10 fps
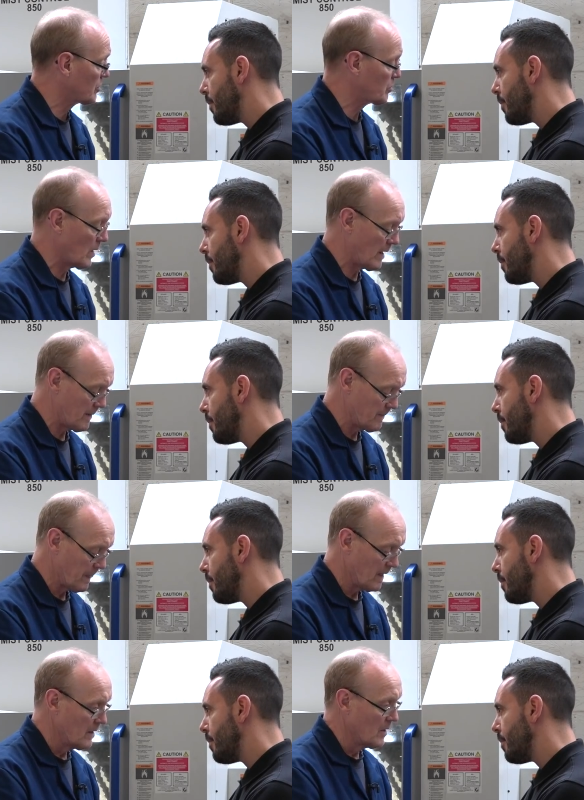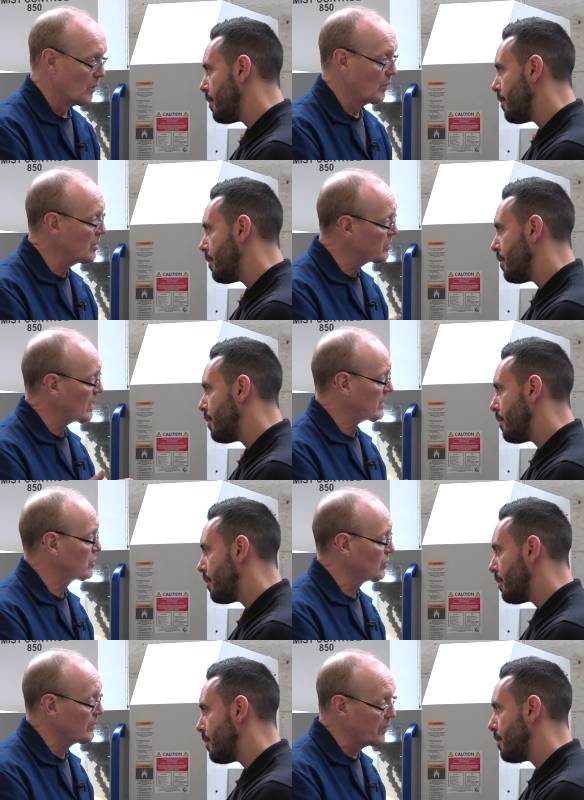Speaker 1: this way, we used to have
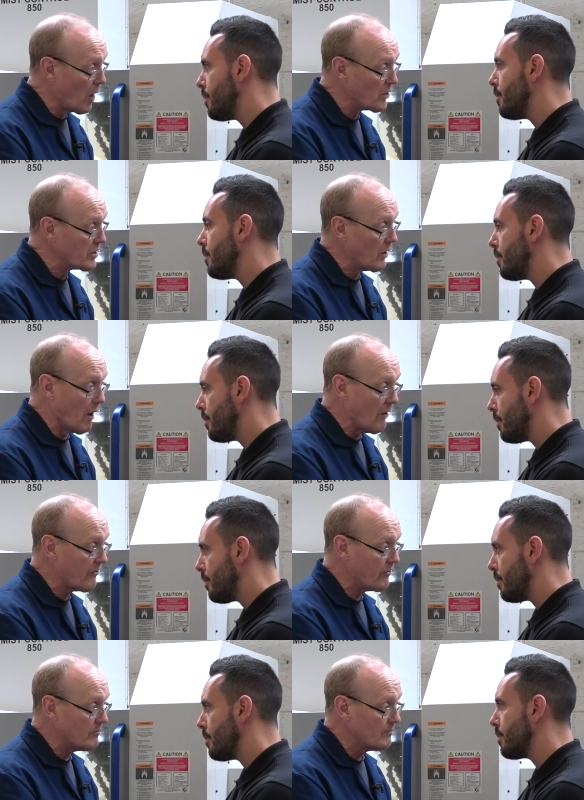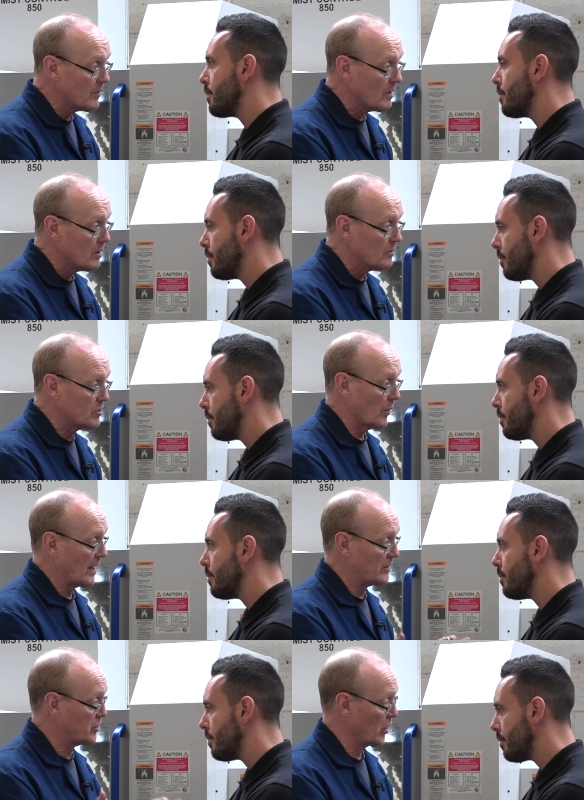to cut the bars in half, so
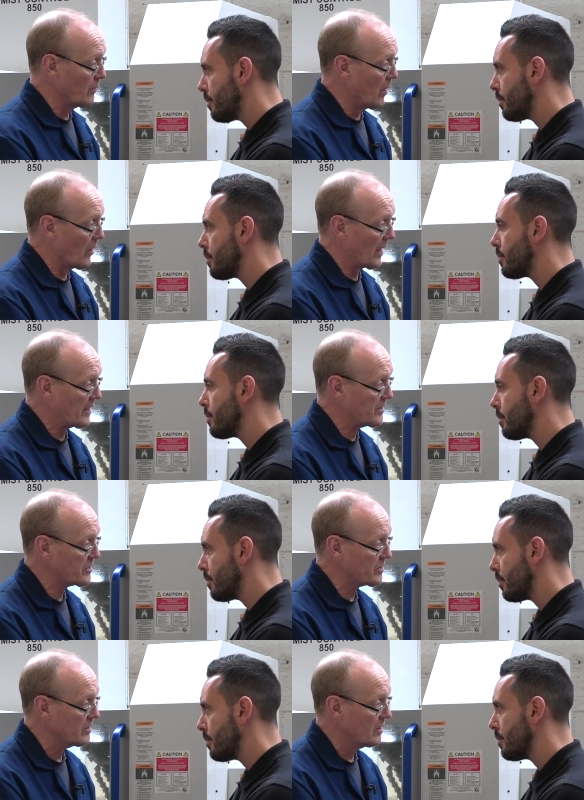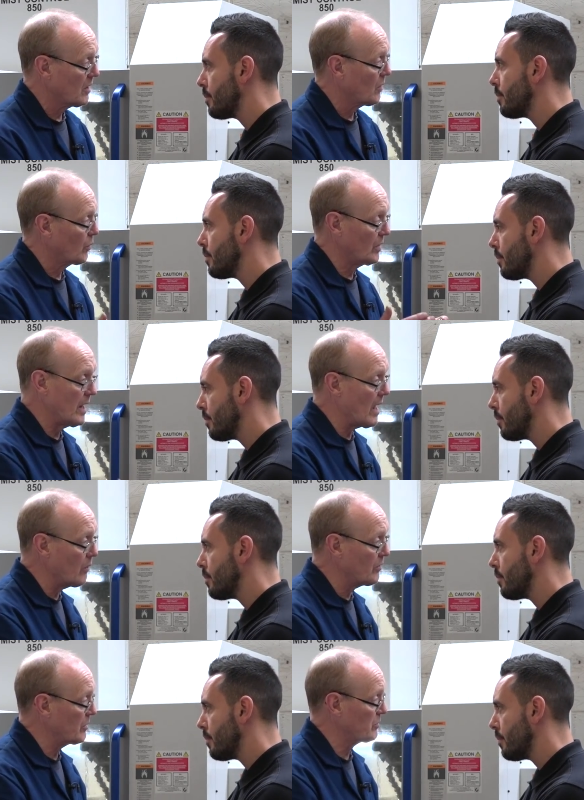we had two bar ends. We now
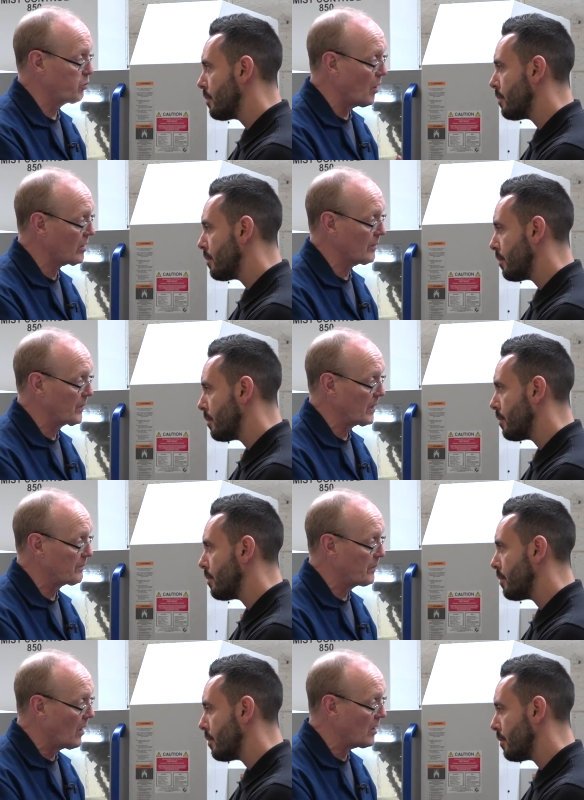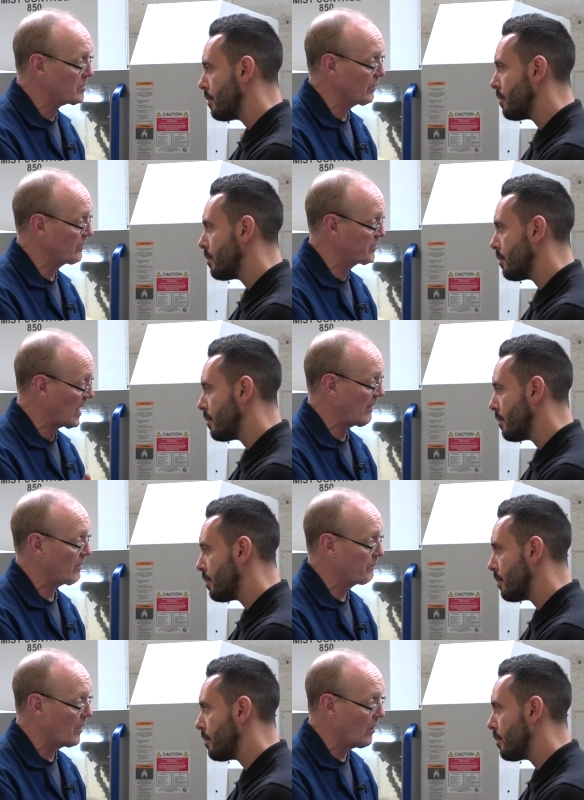use one complete bar, so we've
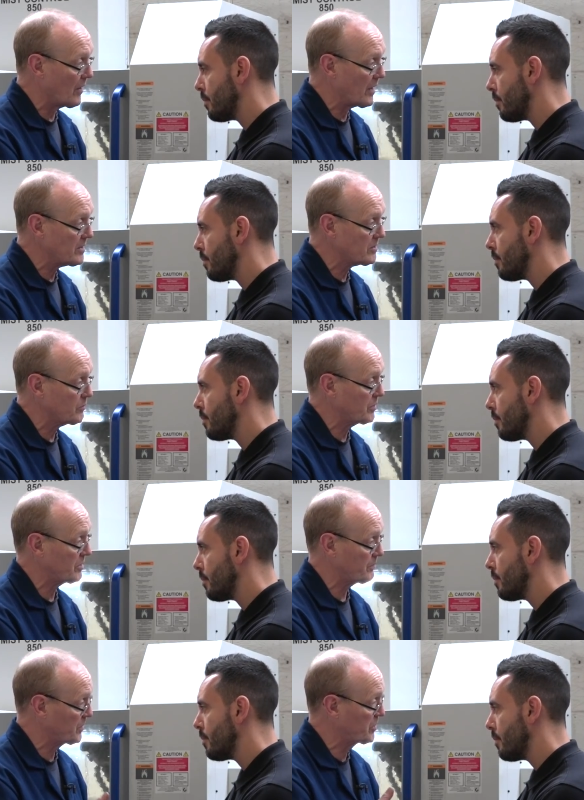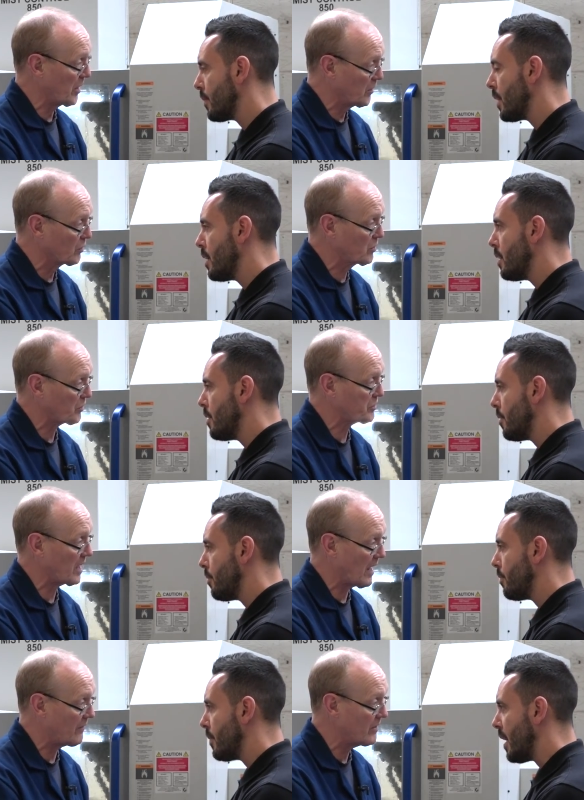saved on bar ends, which is material cost
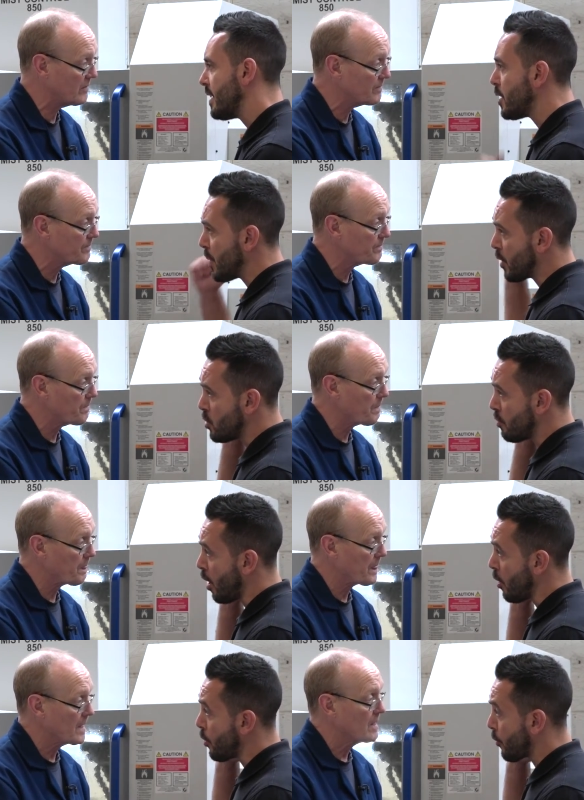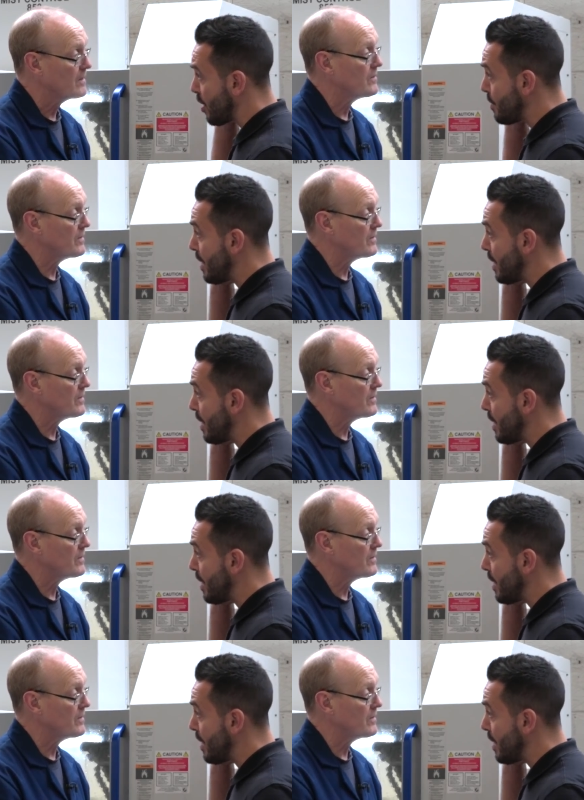saving. Is this because you've got the three